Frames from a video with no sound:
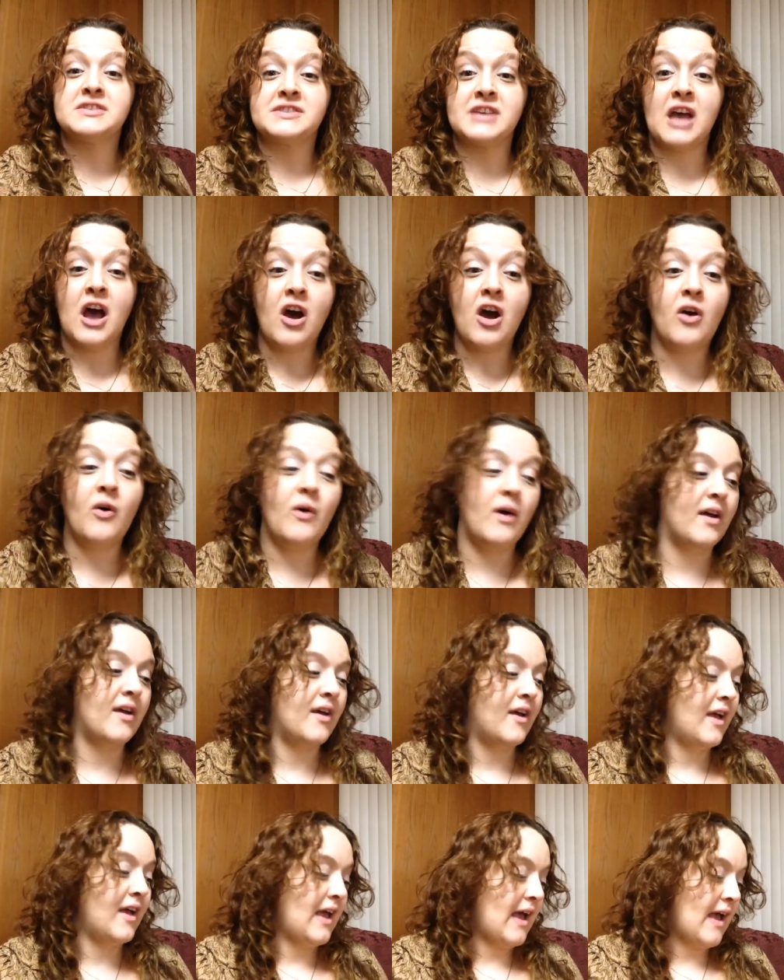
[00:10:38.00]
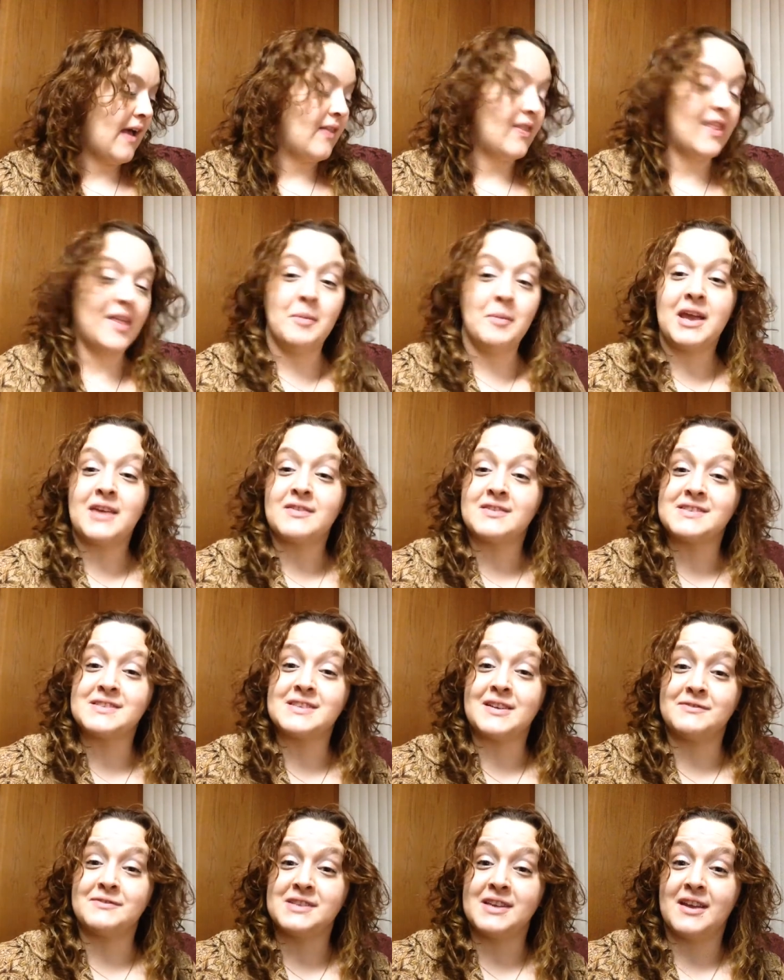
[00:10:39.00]
So let me
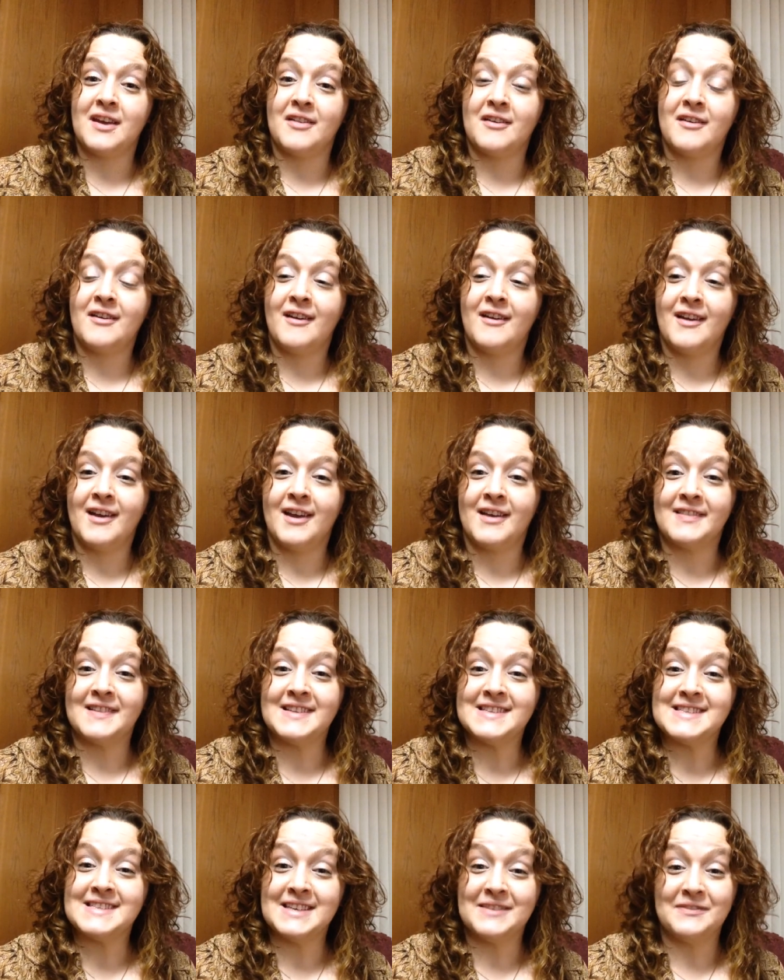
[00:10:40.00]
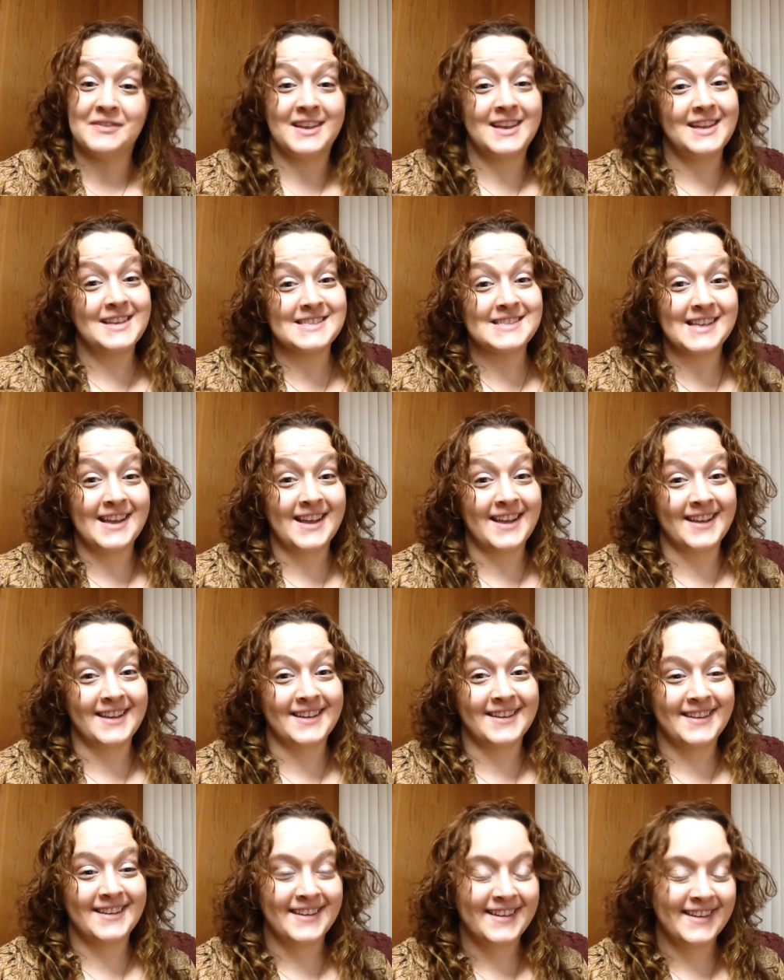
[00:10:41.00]
get this stuff together and let's see if the kitties
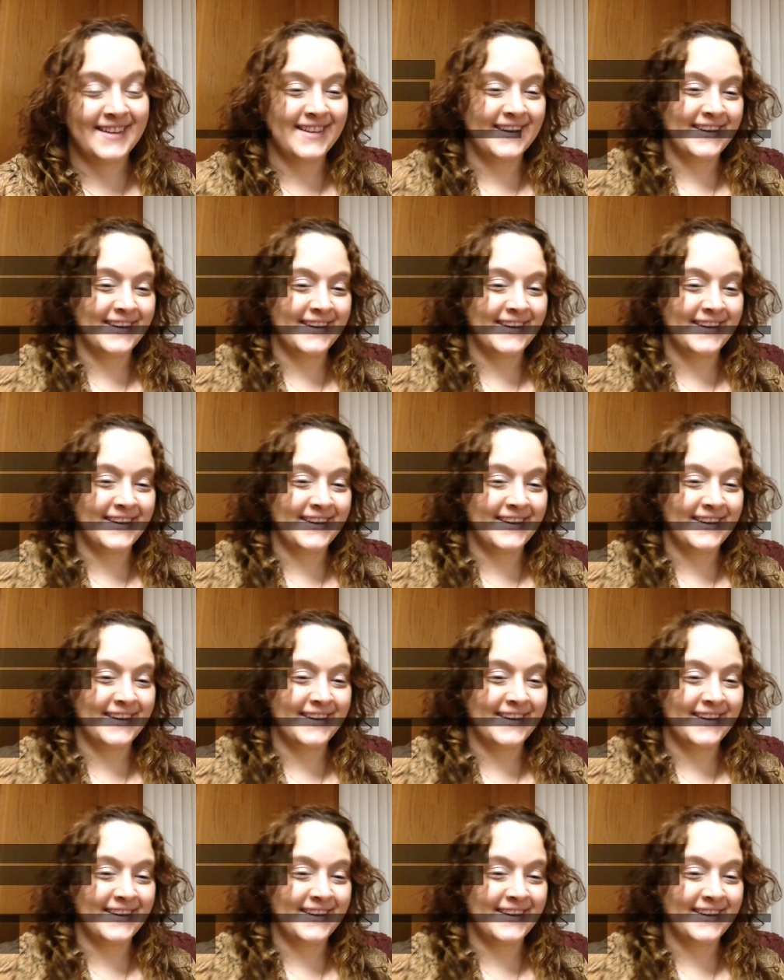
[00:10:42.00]
like it.